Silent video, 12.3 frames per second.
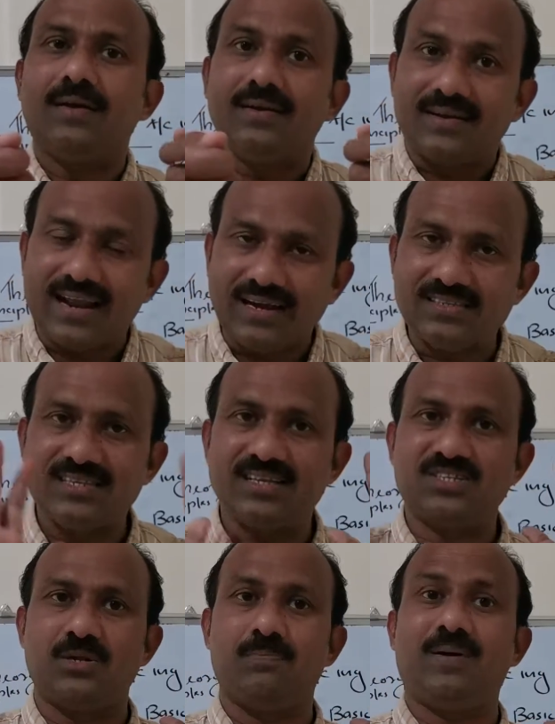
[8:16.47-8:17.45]

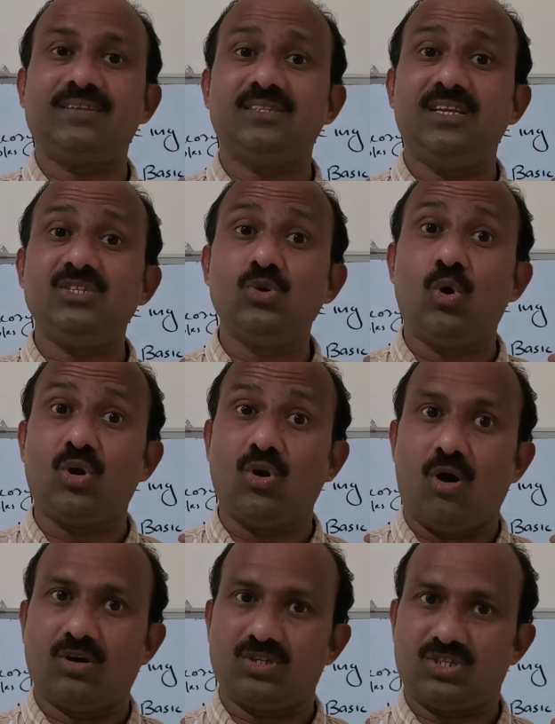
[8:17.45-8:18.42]
Transaction purchased or
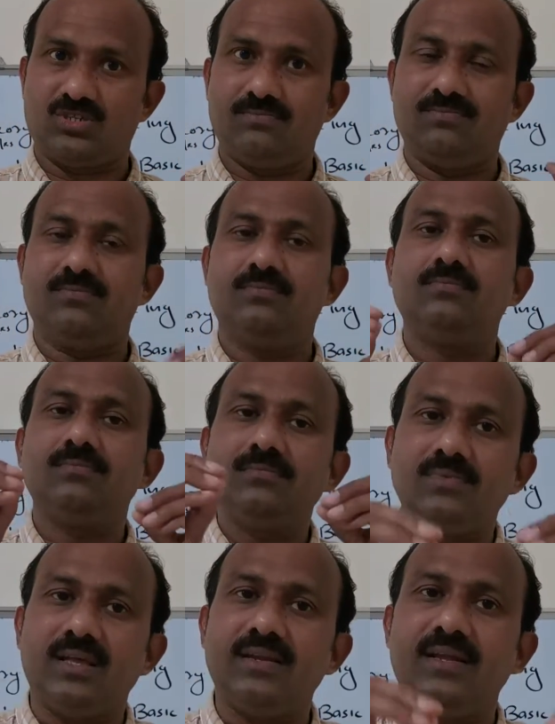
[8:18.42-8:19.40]
not,
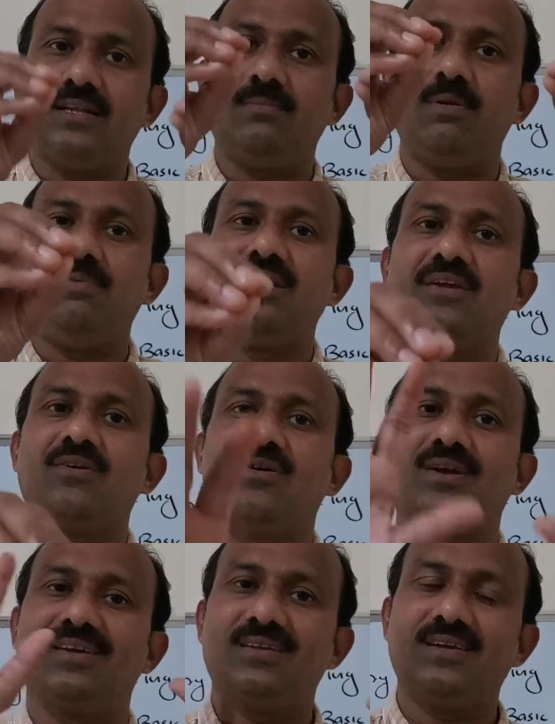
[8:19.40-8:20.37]
then it will be
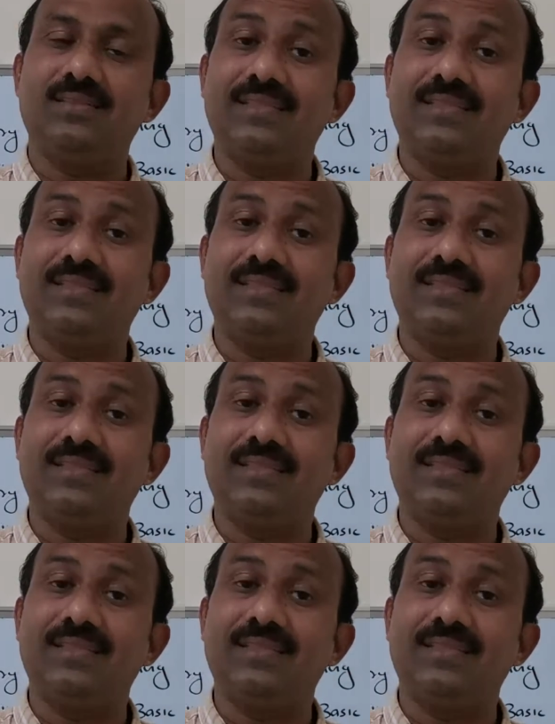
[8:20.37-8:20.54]
recorded.